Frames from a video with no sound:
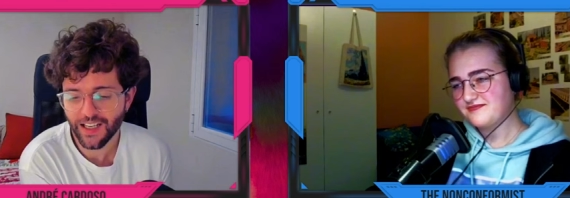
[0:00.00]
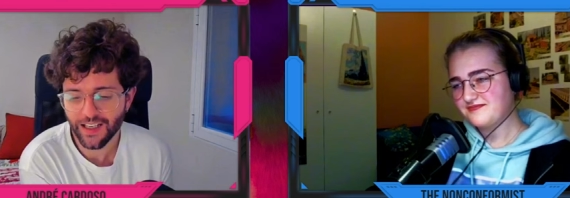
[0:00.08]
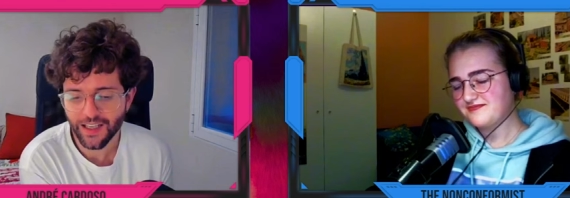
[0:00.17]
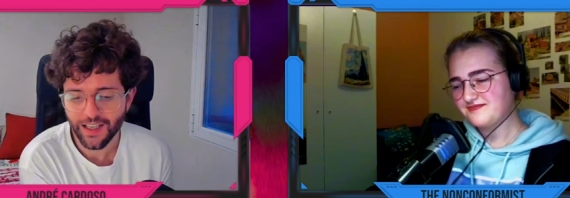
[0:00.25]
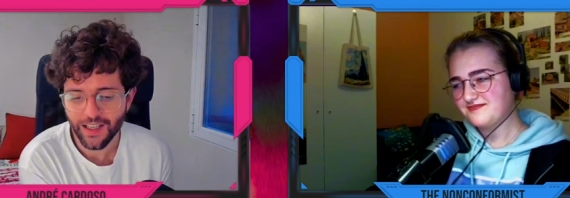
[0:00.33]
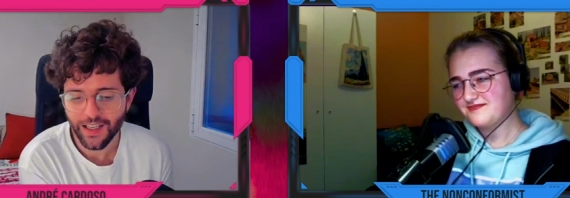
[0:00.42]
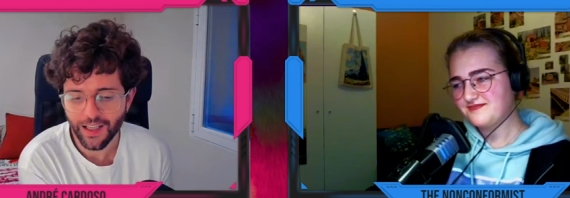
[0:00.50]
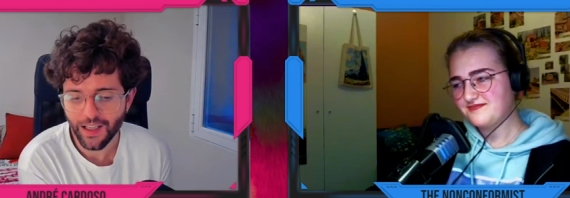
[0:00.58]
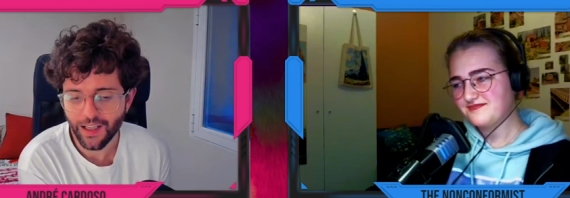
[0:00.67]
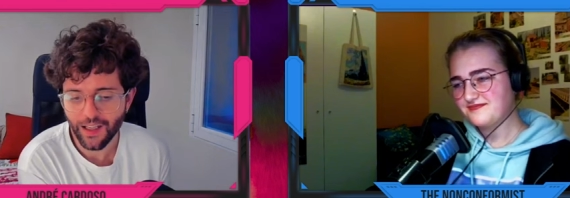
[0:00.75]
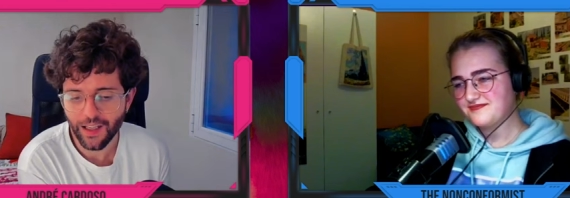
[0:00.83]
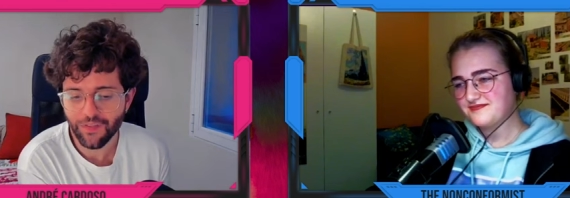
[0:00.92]
Speaker 1: that
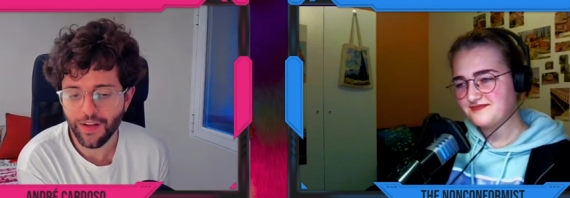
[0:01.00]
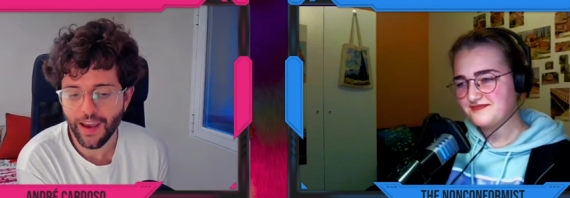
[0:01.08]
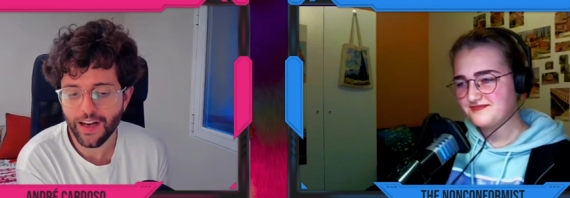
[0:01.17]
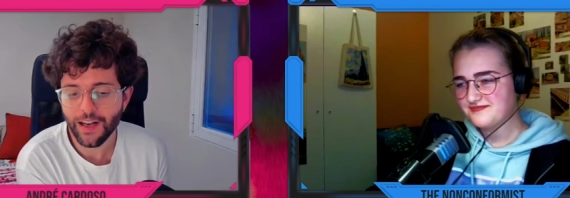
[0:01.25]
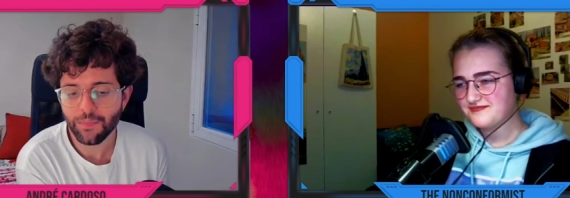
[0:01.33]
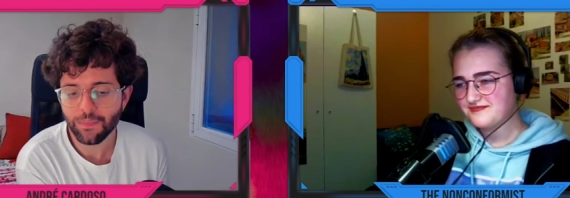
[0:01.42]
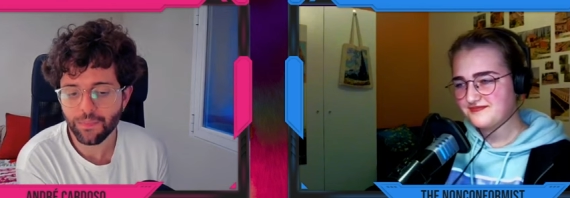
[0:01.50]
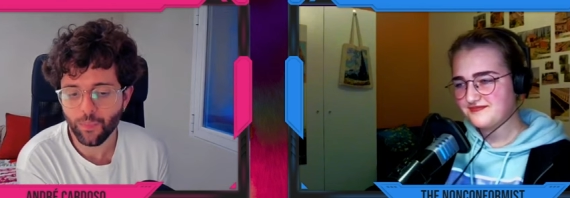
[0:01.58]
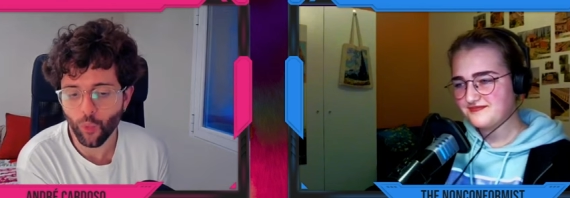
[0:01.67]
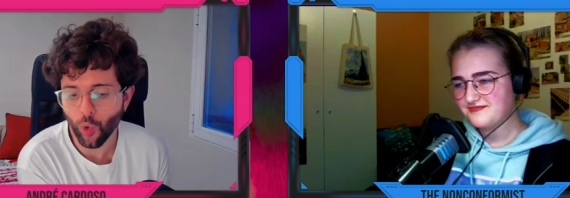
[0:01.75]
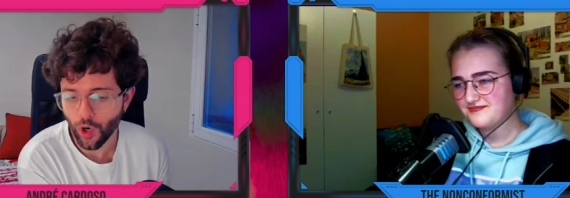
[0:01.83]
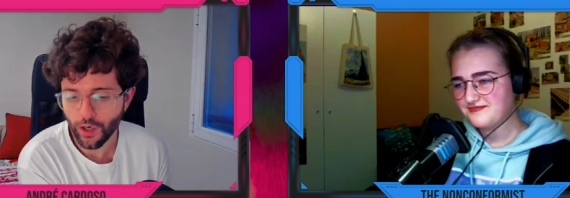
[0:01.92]
if
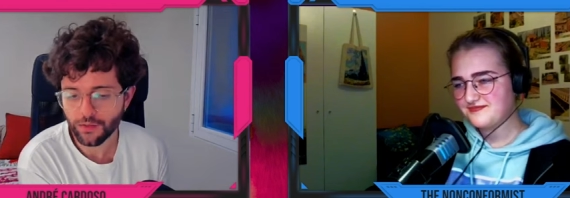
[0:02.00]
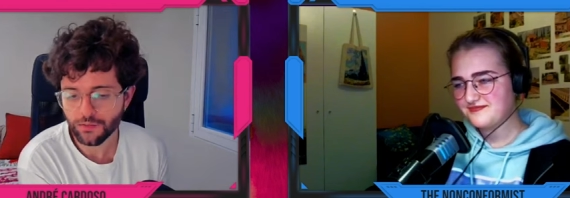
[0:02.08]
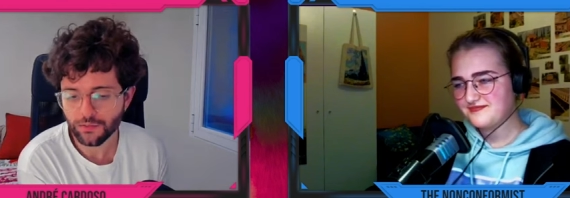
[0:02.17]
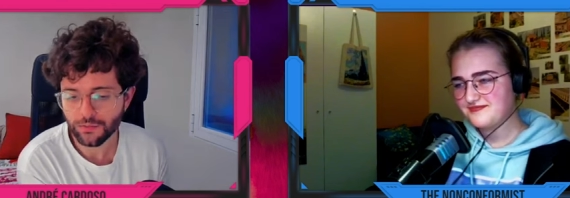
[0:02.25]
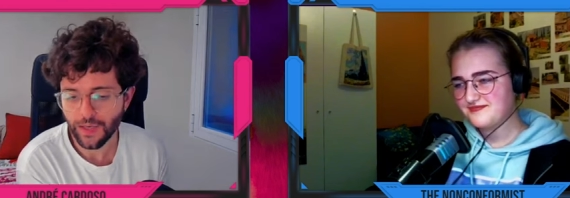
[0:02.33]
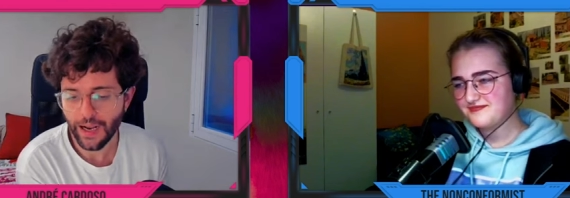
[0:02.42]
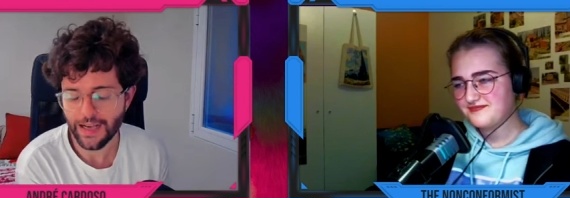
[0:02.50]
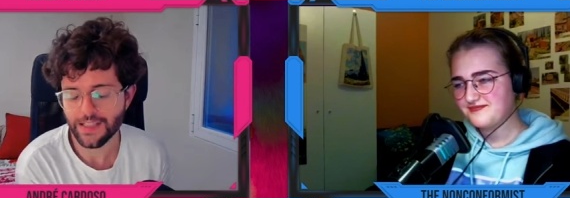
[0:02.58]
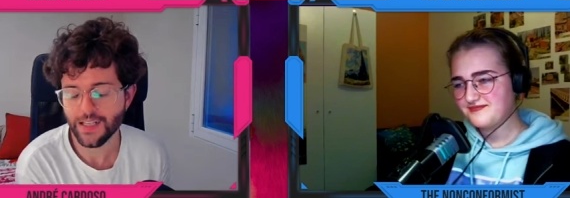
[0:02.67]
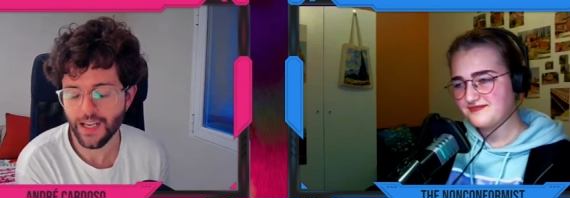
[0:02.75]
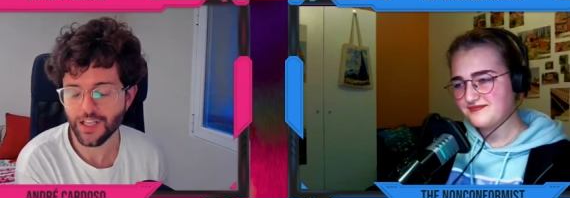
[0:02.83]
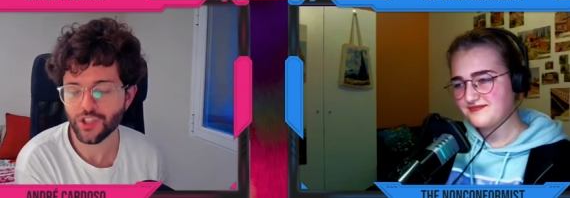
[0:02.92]
anyone has an
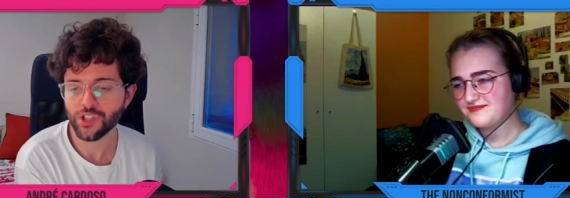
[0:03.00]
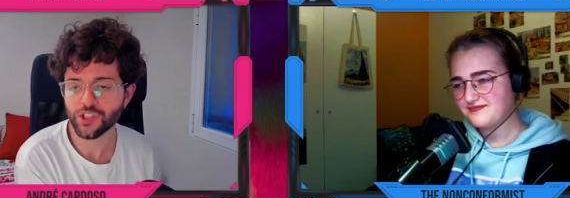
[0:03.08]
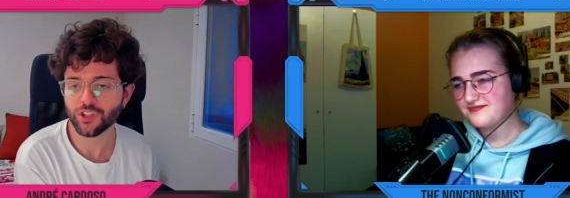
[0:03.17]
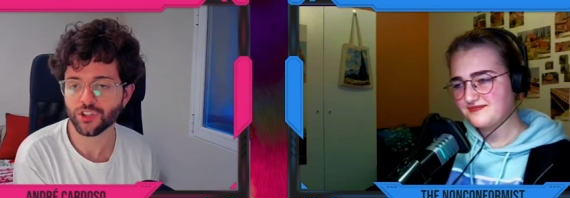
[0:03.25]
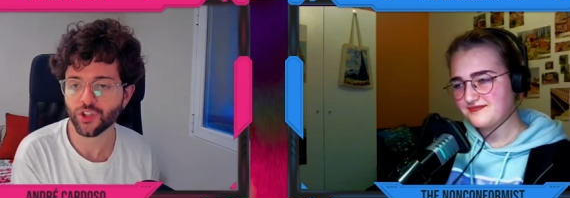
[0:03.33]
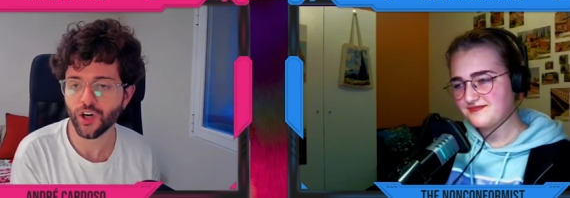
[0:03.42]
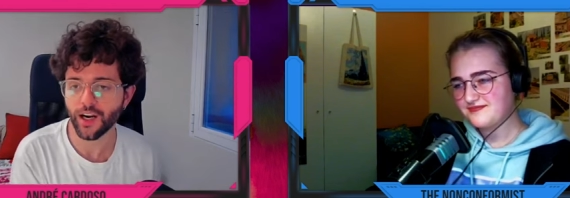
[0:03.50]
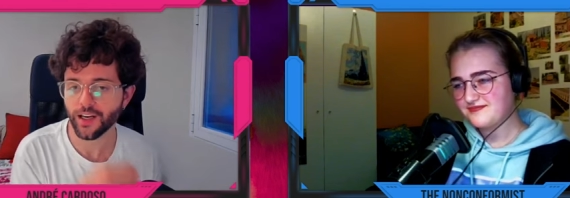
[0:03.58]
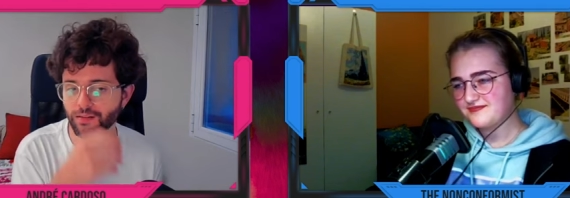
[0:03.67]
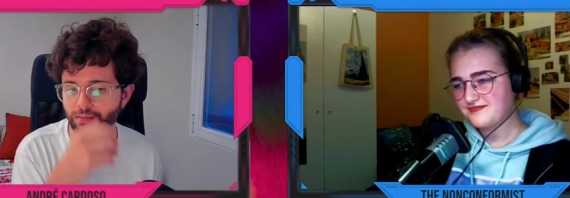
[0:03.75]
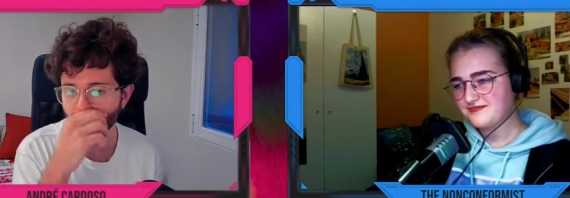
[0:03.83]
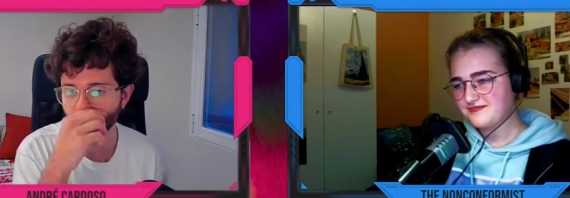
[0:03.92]
interest on trying,